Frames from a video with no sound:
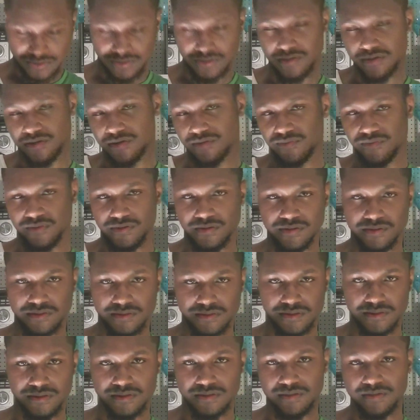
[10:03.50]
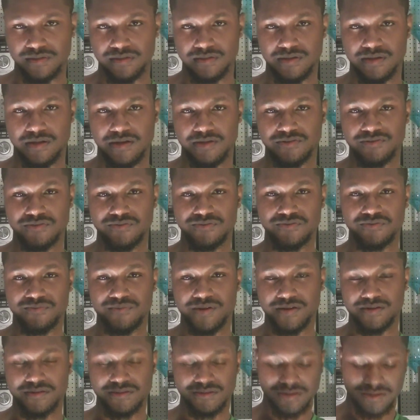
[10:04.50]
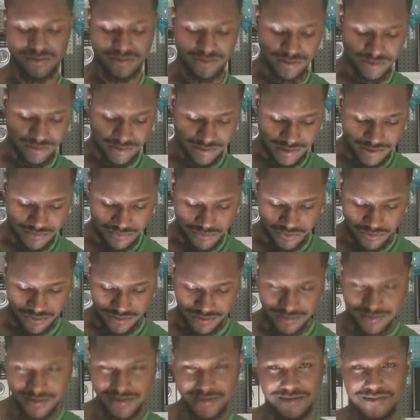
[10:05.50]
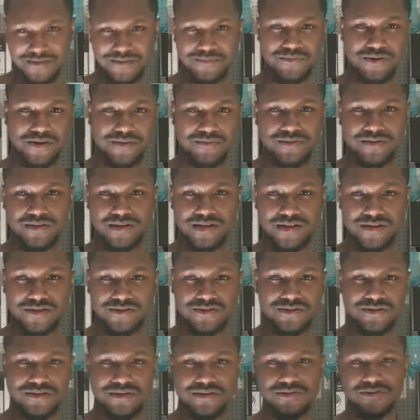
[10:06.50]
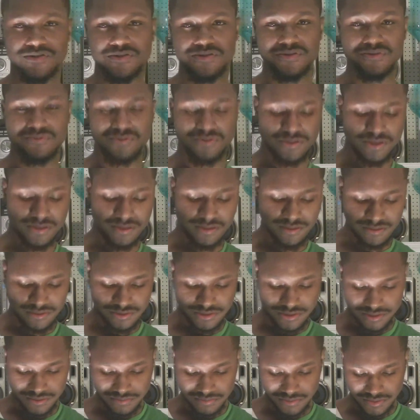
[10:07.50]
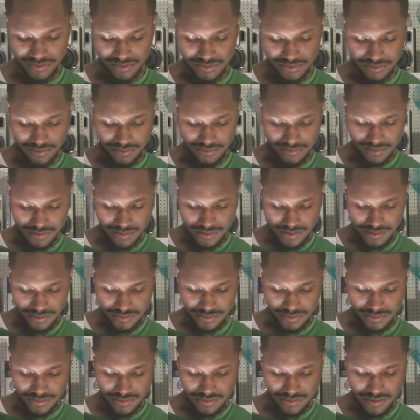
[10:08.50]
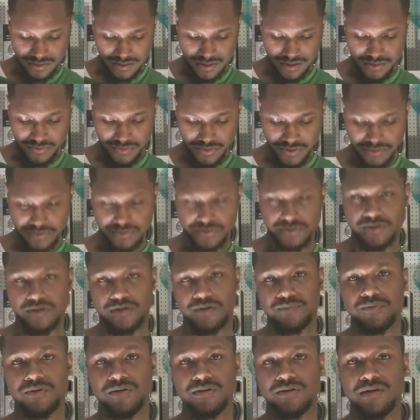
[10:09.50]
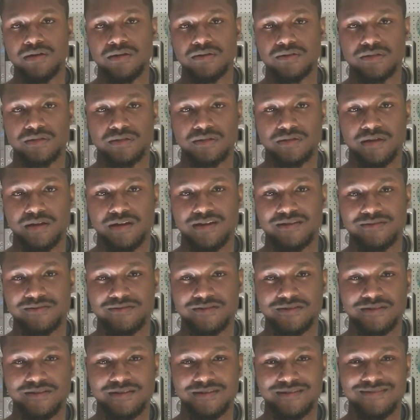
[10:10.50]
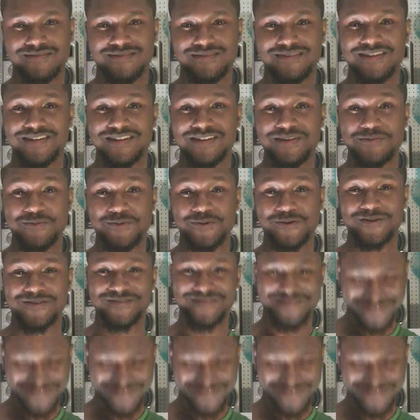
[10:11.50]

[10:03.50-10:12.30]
of her interference, it allowed Drew McIntyre to claymore Bobby Lashley and just retain his championship. So I wonder who's going to be next in line to get claymore.